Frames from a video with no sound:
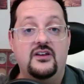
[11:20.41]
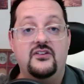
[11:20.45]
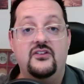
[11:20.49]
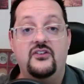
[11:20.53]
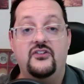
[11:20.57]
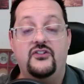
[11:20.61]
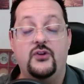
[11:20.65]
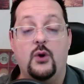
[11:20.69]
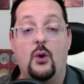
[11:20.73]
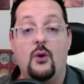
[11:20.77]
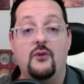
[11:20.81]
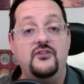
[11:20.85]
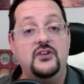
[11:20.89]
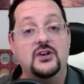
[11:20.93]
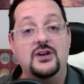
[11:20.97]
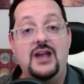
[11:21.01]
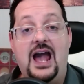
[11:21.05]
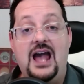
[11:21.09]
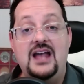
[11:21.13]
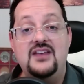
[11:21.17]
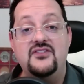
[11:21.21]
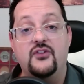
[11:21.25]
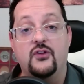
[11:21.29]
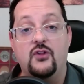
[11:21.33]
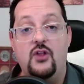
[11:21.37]
So if you
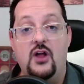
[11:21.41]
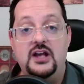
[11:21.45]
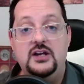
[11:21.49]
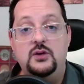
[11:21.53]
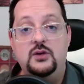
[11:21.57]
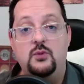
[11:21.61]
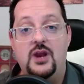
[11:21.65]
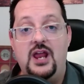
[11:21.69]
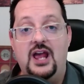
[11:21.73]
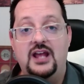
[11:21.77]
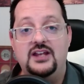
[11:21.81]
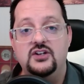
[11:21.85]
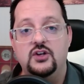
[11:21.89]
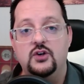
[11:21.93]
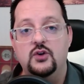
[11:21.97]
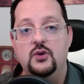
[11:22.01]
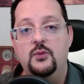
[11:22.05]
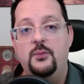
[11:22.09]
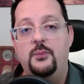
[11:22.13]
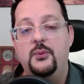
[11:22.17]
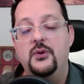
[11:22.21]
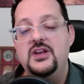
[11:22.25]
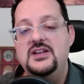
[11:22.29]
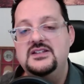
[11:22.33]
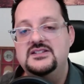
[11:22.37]
guys like what I do,
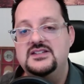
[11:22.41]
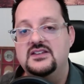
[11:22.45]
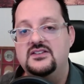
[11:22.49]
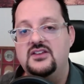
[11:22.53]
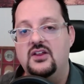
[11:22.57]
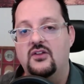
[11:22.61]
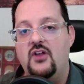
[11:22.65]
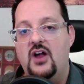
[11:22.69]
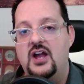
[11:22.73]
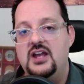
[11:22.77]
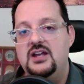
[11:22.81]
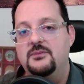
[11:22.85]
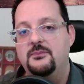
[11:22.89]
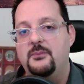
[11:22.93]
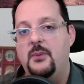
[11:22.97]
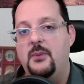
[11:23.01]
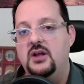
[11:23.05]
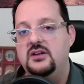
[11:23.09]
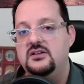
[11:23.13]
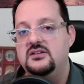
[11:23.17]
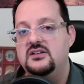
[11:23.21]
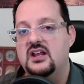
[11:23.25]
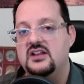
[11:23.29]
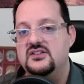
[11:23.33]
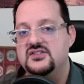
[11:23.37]
please hit the like
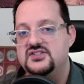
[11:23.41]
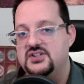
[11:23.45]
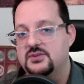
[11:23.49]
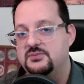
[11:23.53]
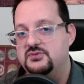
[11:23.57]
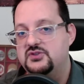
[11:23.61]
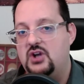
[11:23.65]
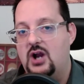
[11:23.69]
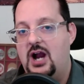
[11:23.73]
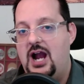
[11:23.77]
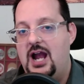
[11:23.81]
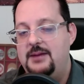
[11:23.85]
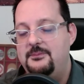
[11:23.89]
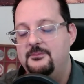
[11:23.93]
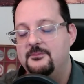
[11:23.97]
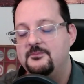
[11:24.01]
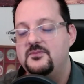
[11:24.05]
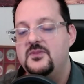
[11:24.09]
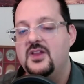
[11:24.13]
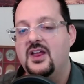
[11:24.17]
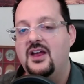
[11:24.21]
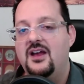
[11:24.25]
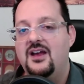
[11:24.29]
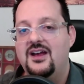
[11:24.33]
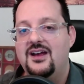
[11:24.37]
button and subscribe.
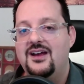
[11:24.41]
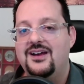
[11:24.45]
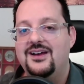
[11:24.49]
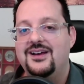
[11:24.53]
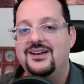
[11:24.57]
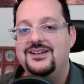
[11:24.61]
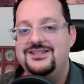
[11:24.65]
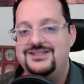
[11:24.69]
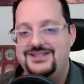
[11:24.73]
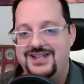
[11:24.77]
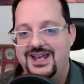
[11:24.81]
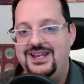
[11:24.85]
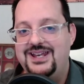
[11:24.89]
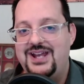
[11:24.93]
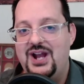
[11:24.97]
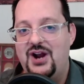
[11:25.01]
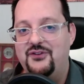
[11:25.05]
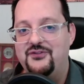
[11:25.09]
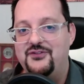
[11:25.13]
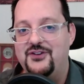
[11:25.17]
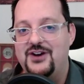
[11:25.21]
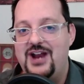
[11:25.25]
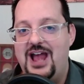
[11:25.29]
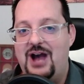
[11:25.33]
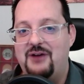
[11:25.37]
Take care
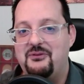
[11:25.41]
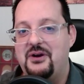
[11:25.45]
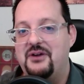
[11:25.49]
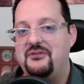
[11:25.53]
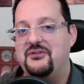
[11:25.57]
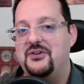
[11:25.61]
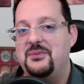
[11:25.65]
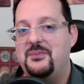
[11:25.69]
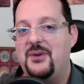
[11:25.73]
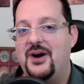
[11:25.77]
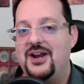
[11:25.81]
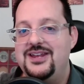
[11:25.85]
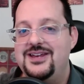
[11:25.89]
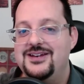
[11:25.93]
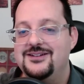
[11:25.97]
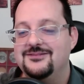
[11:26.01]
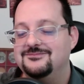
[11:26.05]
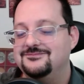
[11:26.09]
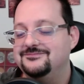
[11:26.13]
for now, everybody.